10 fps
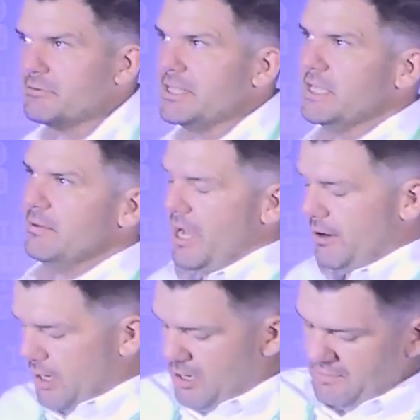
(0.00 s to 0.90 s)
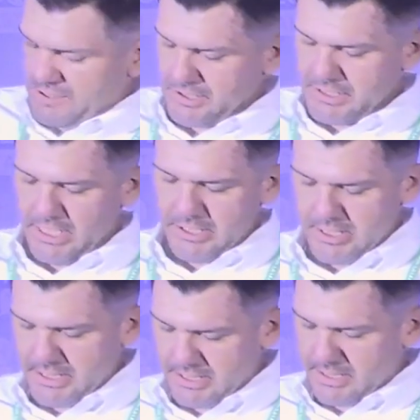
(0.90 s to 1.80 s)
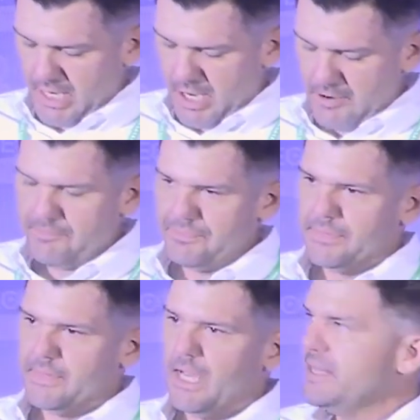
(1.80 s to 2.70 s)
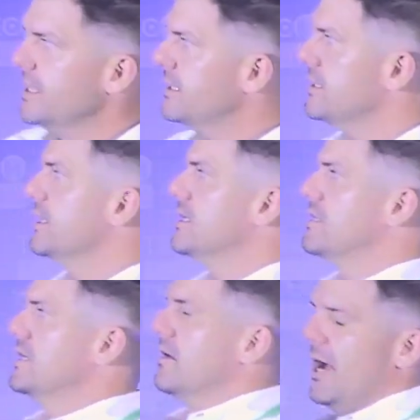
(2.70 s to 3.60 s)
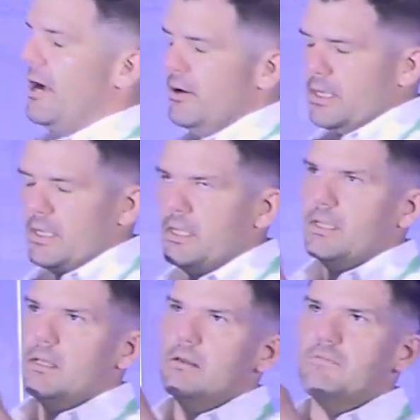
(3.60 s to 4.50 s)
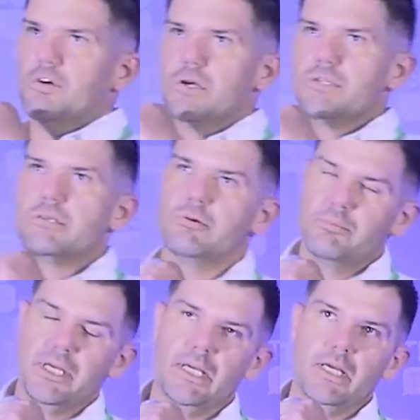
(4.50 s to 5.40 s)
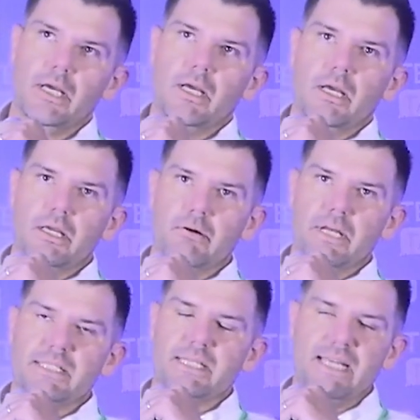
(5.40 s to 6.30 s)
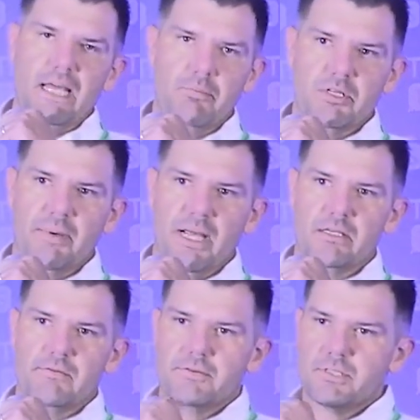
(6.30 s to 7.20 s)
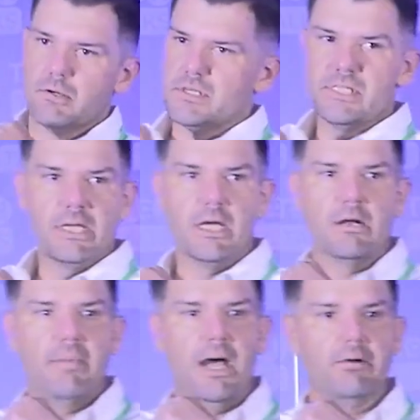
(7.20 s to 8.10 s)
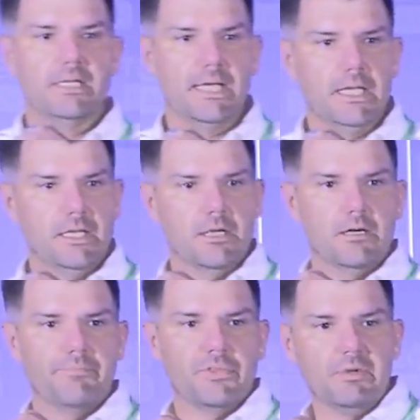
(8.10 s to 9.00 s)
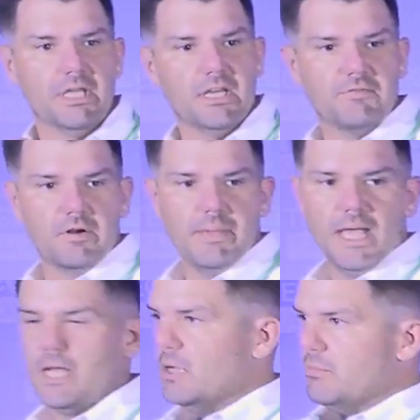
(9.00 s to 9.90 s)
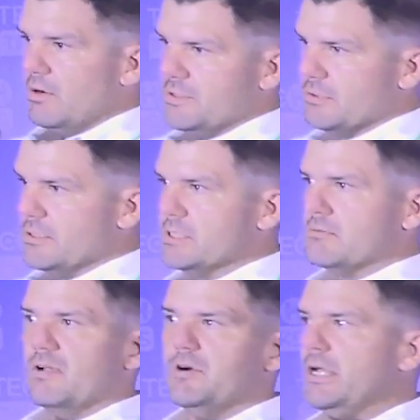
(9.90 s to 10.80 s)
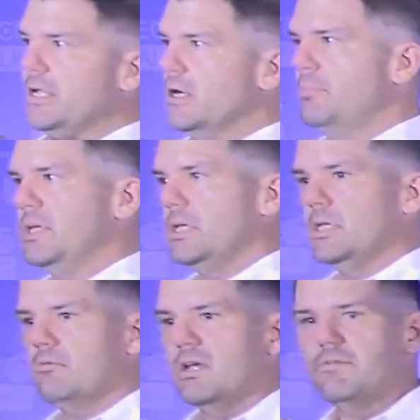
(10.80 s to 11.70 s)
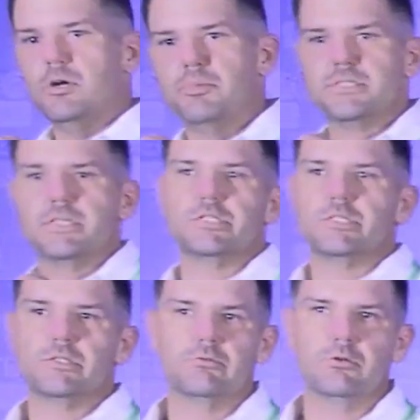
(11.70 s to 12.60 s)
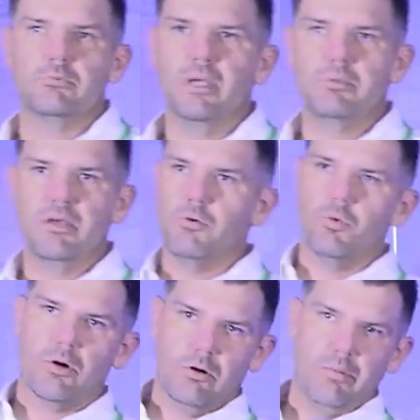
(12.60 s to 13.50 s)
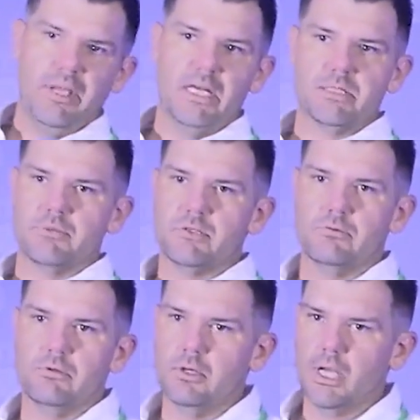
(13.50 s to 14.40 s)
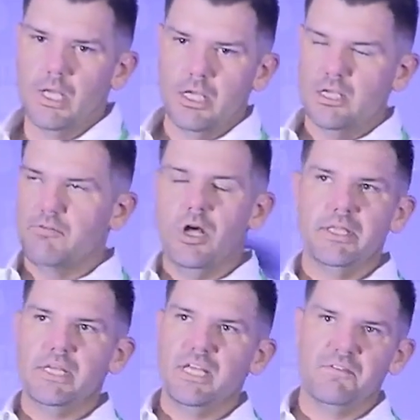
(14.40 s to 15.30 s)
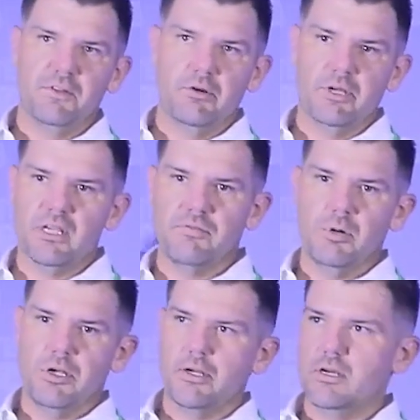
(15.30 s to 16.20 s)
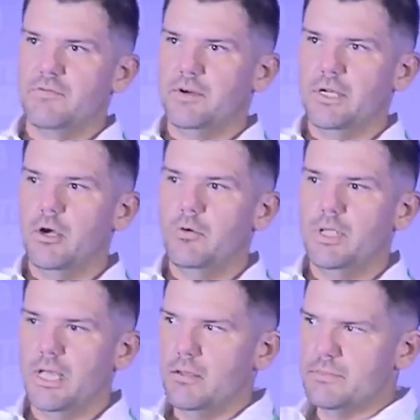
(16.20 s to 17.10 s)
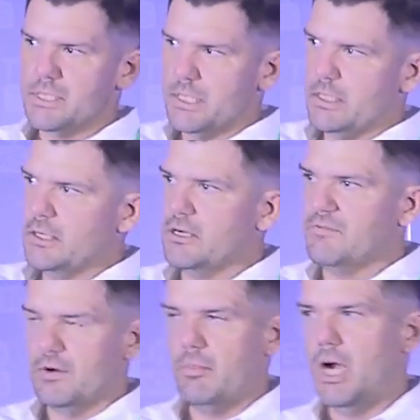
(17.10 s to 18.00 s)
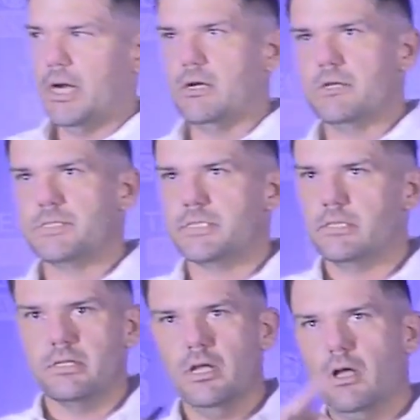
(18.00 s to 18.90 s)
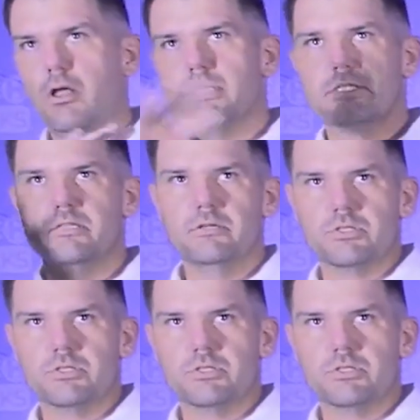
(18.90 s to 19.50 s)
we think about artificial intelligence, I think the thing to think about first will be, you know, it's a data perspective. So we're sitting on a mountain of data here. We get it from n number of sources. We have our ERP, we have your precision tool, maybe you have a work order management tool. You have all the data flowing in from all your different OEMs and your different monitors, all these new